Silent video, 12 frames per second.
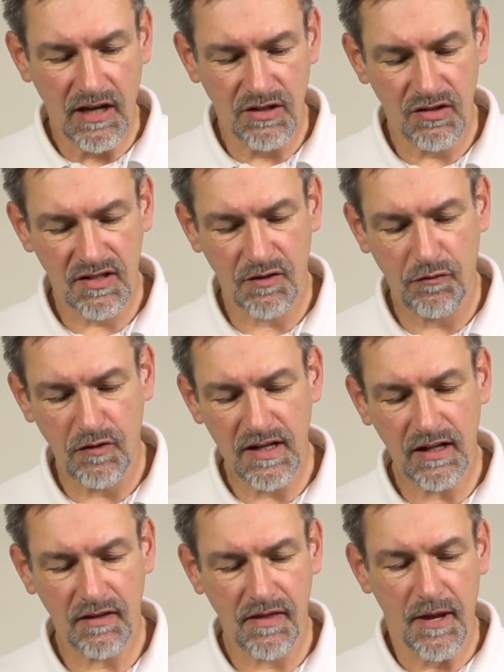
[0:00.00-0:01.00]
to the
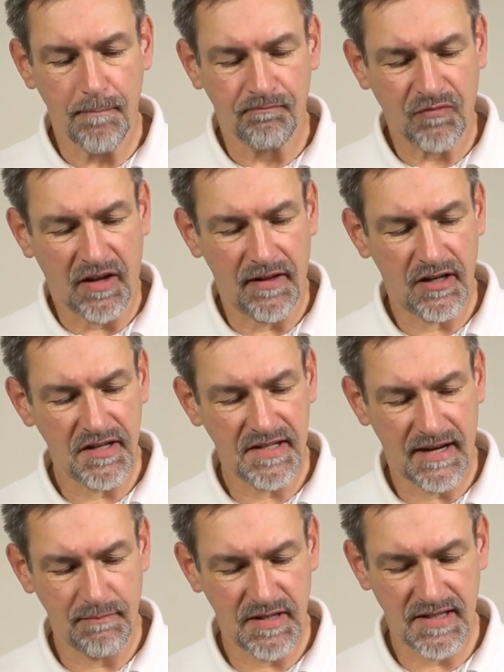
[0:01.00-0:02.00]
field. There are
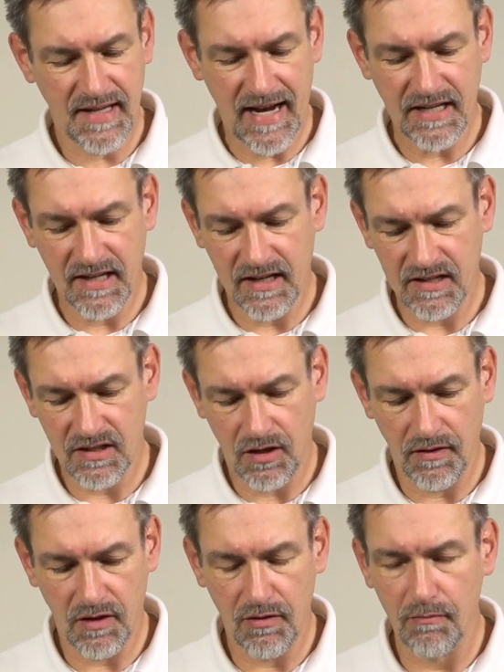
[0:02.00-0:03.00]
some settings
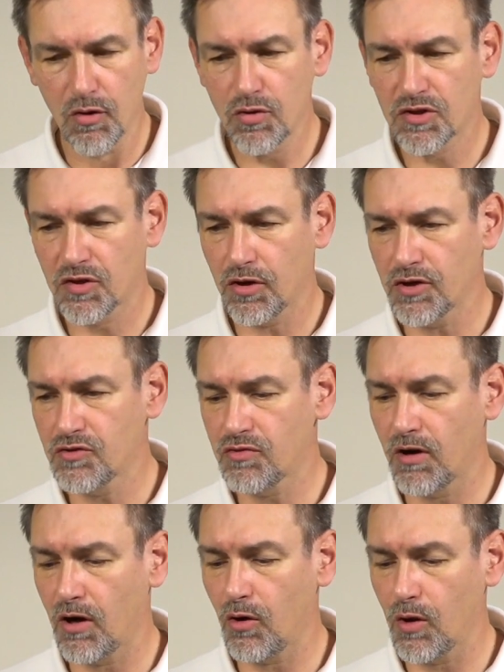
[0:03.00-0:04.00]
on the remote
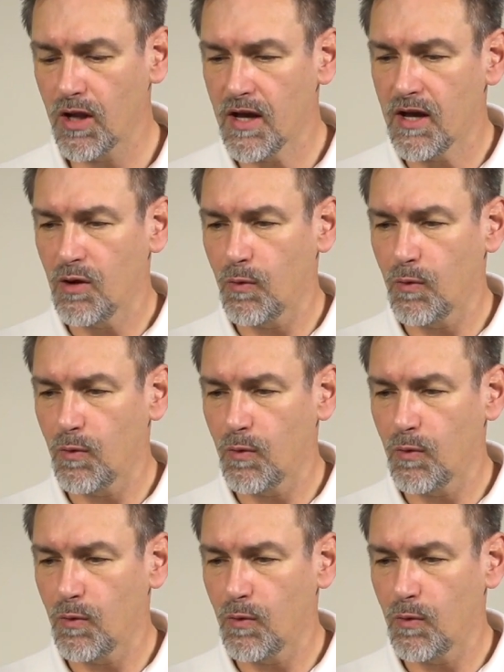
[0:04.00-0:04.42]
control.